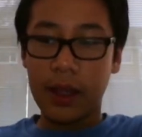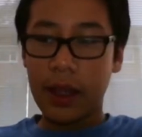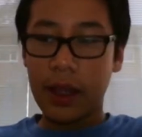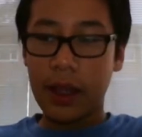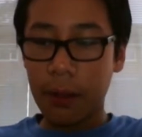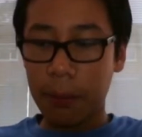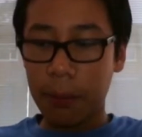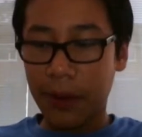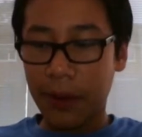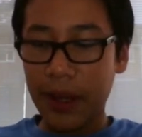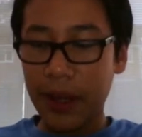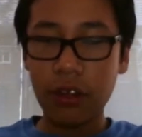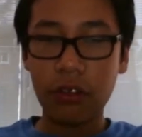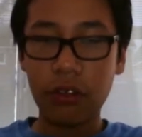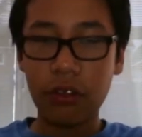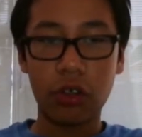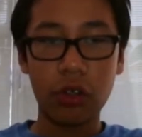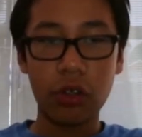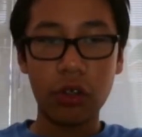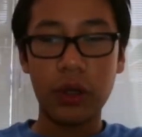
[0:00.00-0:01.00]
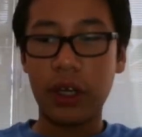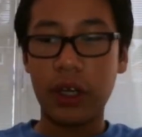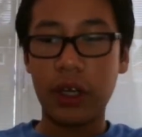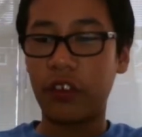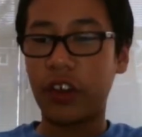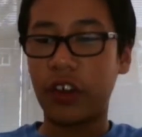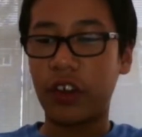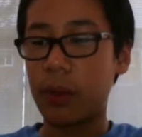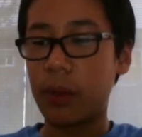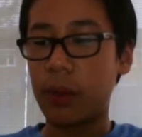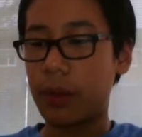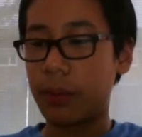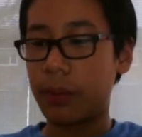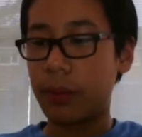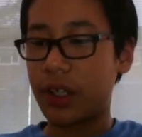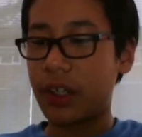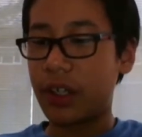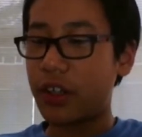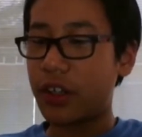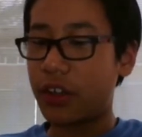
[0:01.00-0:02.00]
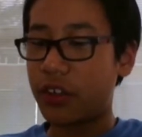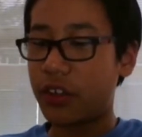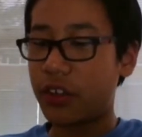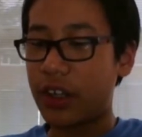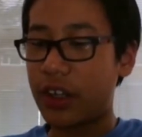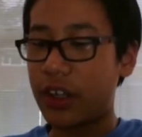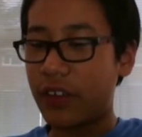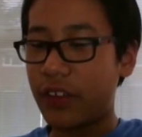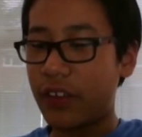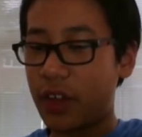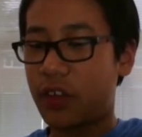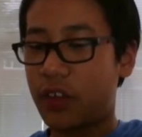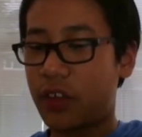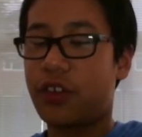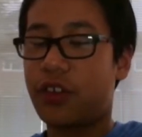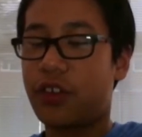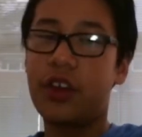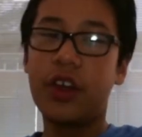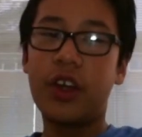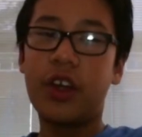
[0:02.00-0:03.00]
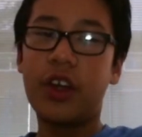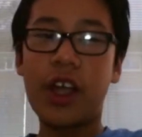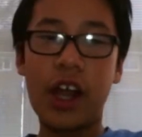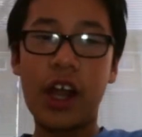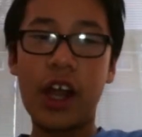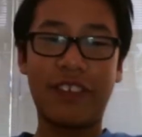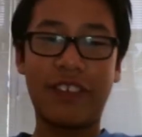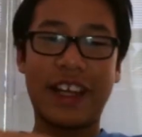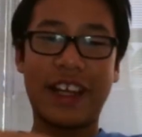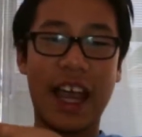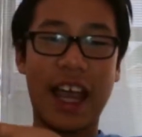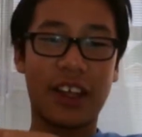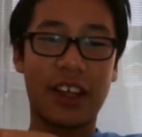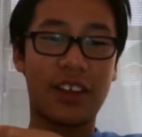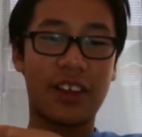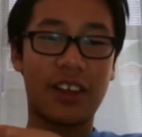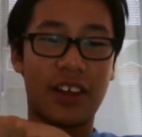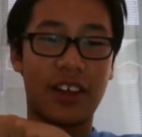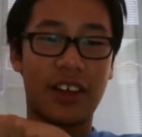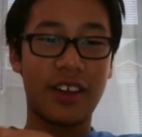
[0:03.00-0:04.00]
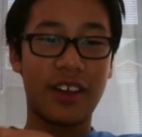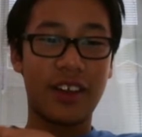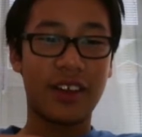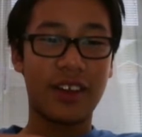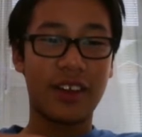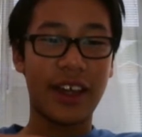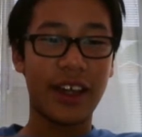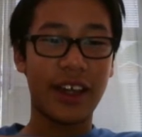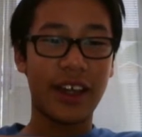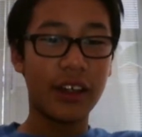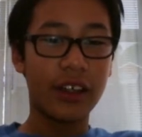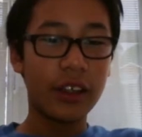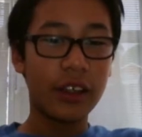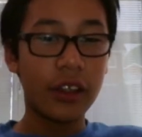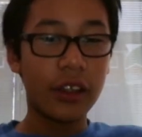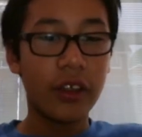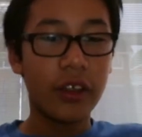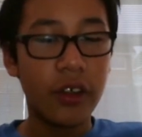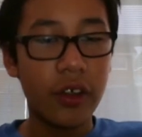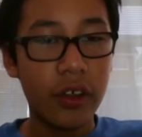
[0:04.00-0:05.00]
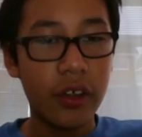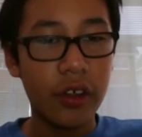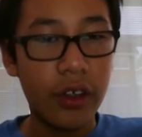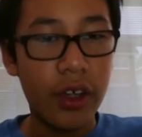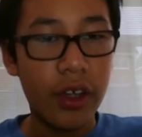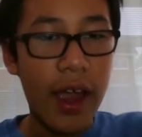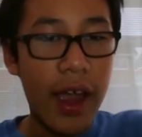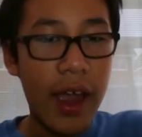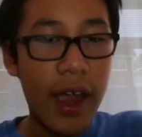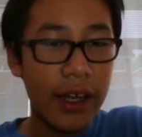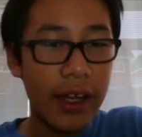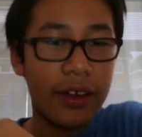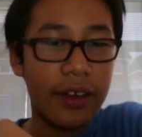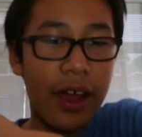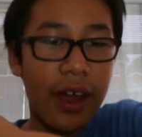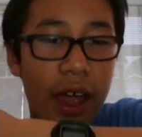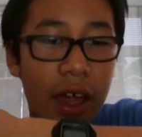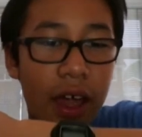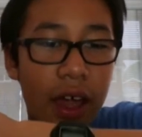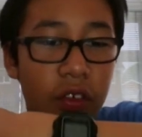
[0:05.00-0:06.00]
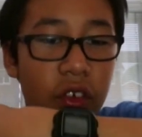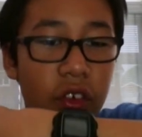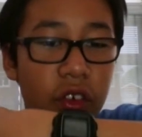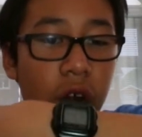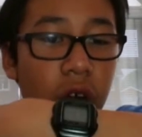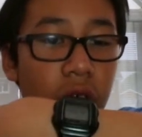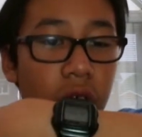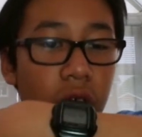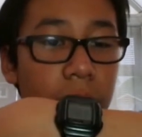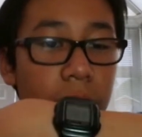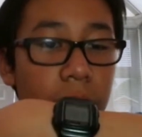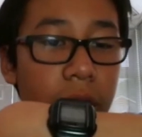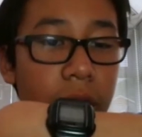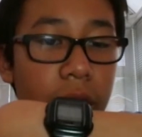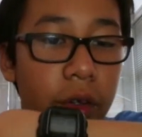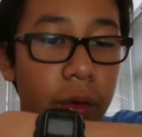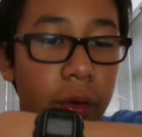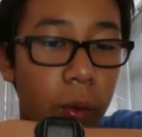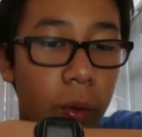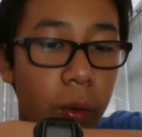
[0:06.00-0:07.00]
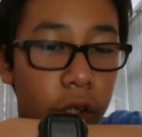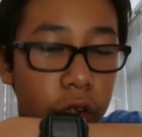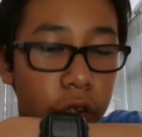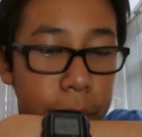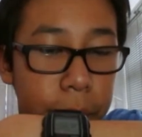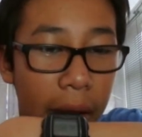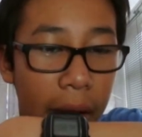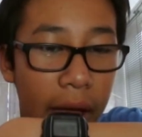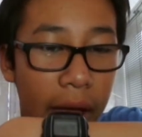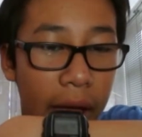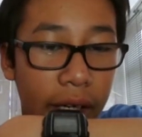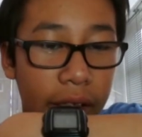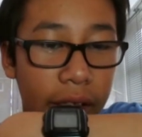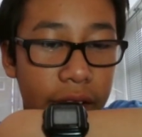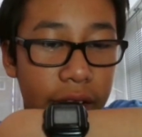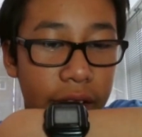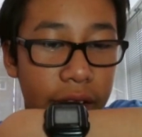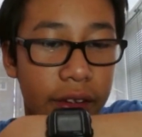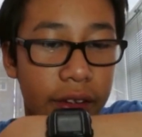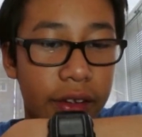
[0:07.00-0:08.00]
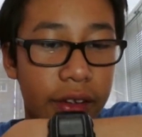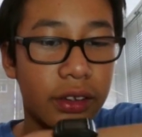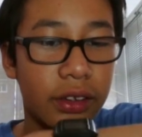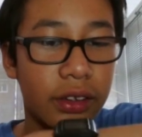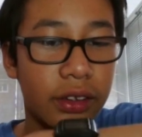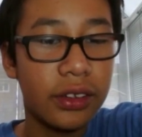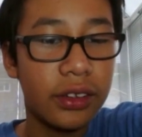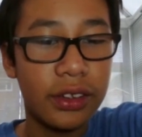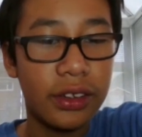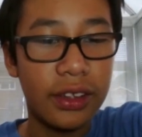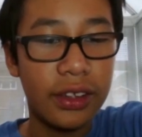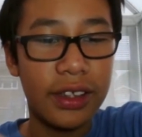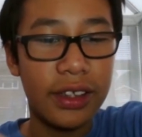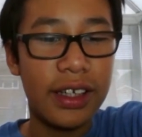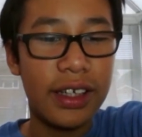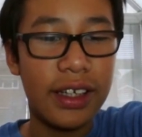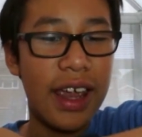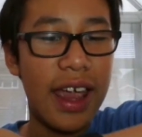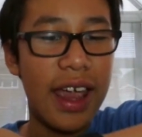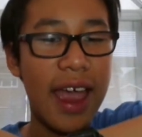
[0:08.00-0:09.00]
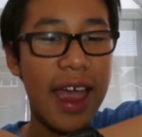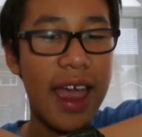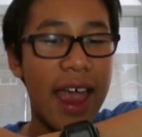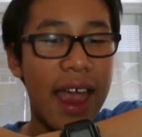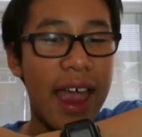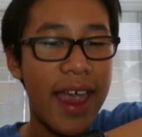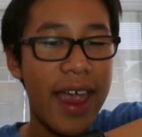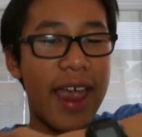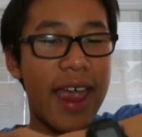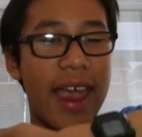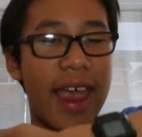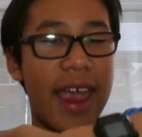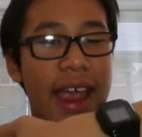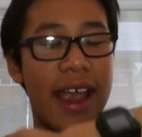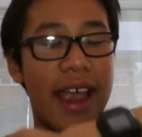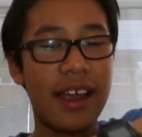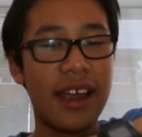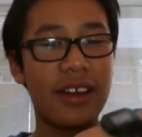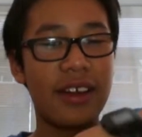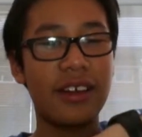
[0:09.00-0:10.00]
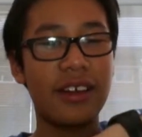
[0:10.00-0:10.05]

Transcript: uh, please do leave a comment because there is kind of an accent in this thing. And I have got my new watch back. Yeah.